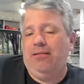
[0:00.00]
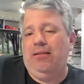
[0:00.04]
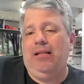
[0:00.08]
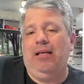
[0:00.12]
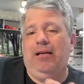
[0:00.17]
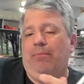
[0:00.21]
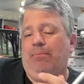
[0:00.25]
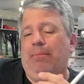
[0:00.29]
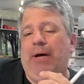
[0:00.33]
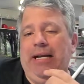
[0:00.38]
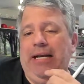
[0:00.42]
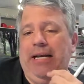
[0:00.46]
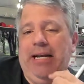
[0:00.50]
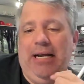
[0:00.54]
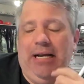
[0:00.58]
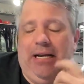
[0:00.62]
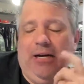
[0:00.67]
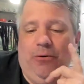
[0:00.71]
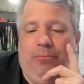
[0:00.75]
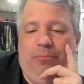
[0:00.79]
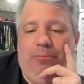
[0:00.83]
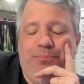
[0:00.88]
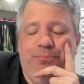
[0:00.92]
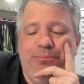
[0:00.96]
That by
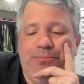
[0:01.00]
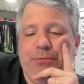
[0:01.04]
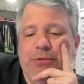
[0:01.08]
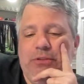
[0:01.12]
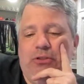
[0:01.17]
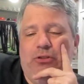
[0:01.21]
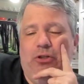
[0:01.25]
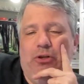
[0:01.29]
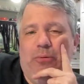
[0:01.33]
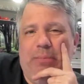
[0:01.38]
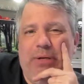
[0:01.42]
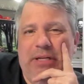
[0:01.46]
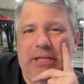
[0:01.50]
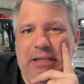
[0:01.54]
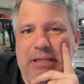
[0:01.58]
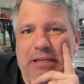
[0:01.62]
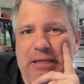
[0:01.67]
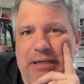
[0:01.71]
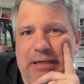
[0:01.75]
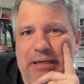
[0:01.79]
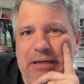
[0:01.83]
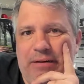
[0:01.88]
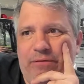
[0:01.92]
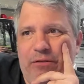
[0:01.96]
now should be
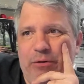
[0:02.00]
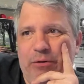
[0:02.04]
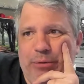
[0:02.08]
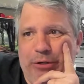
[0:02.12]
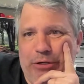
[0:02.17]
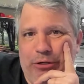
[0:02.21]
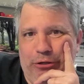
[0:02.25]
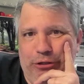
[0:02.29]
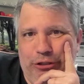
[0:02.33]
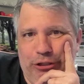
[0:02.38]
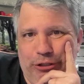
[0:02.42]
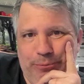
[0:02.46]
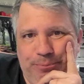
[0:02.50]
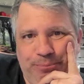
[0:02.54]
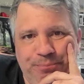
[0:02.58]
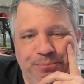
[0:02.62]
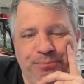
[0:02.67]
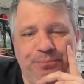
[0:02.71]
familiar.